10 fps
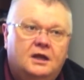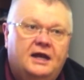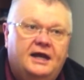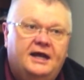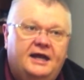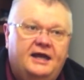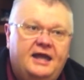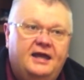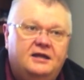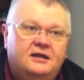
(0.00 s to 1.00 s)
I
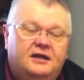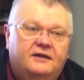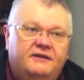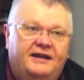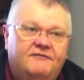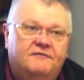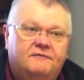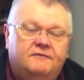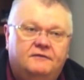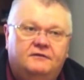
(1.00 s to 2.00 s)
had uh, that I've
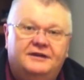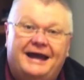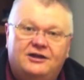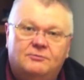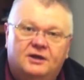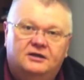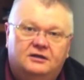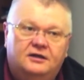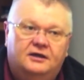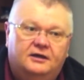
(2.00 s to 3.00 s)

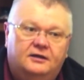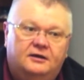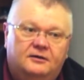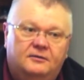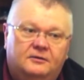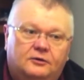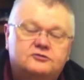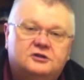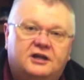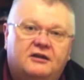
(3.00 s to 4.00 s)
documented uh, uh,
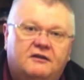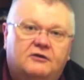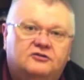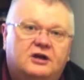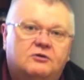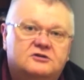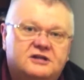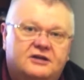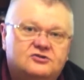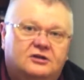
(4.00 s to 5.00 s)
close to 10,000
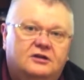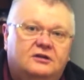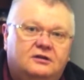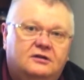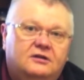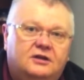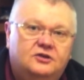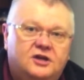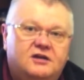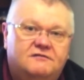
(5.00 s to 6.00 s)
hours actually.
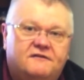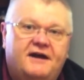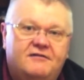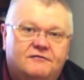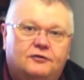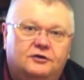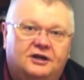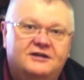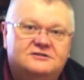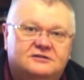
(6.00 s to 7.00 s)
You needed five for your
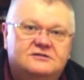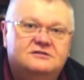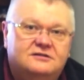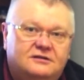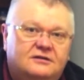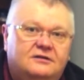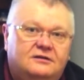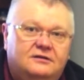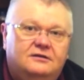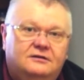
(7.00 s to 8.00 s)
license
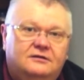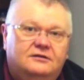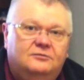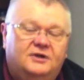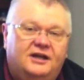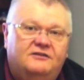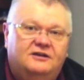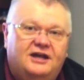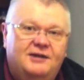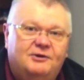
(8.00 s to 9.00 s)
but at
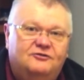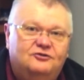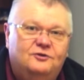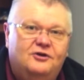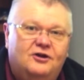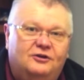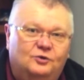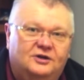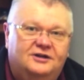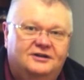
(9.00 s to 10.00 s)
the time I was doing all
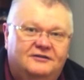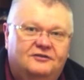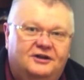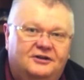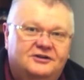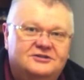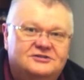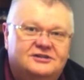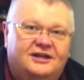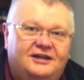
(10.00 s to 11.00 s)
the work in different
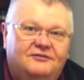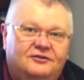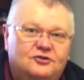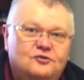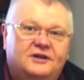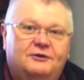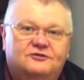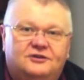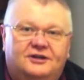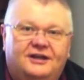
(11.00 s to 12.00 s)
areas. I never knew that I
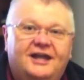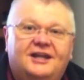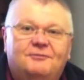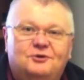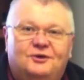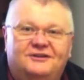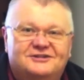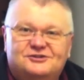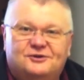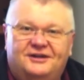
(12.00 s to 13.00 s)
was going to end up doing
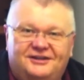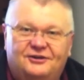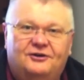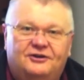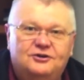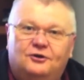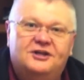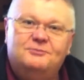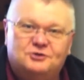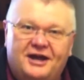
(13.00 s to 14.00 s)
this, so I, you know, you
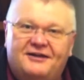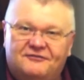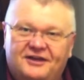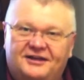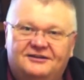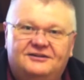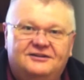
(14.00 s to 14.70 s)
don't keep track of that.